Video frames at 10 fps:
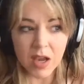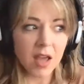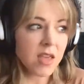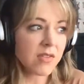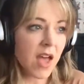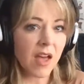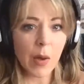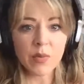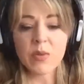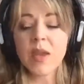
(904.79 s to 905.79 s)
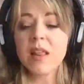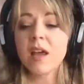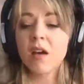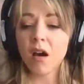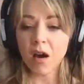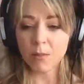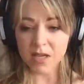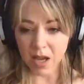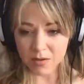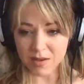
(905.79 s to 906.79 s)
I think that helps me like calm
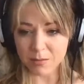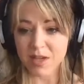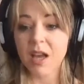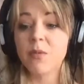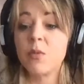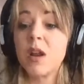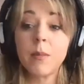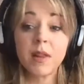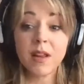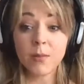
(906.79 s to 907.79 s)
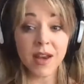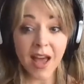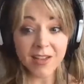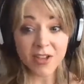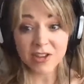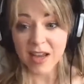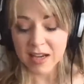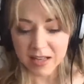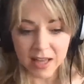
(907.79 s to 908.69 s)
down sometimes when I'm a little bit agitated.